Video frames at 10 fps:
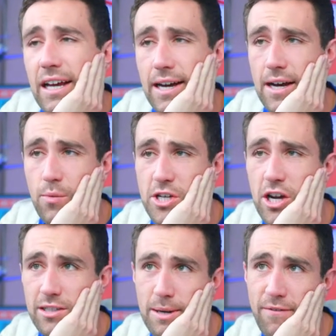We
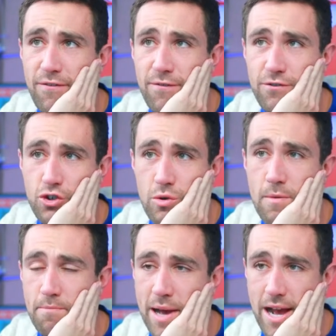talked about
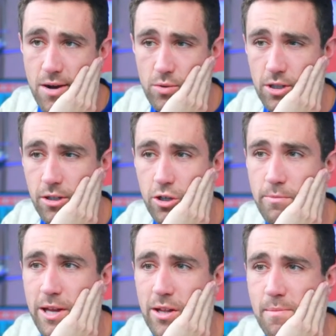Jerome Powell a little
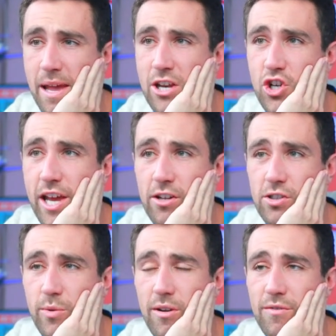bit on the main channel,
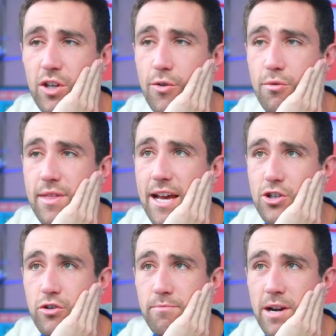so we don't have to go through
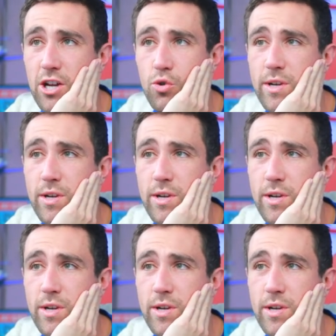that too much.